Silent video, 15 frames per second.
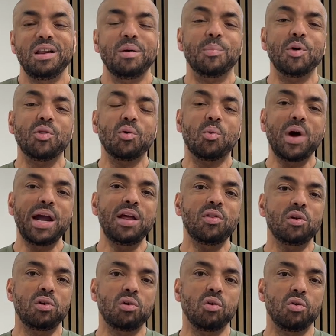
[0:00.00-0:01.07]
But the way
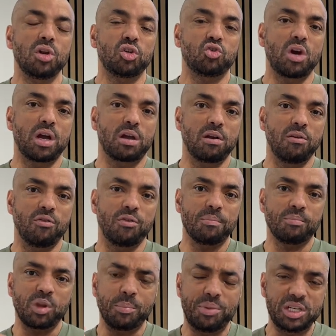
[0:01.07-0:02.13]
that NordicTrack have
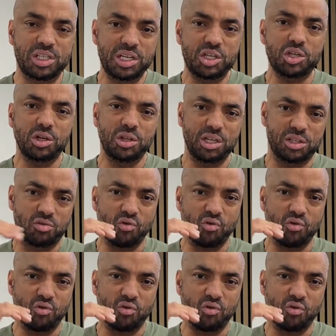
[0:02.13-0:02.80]
positioned this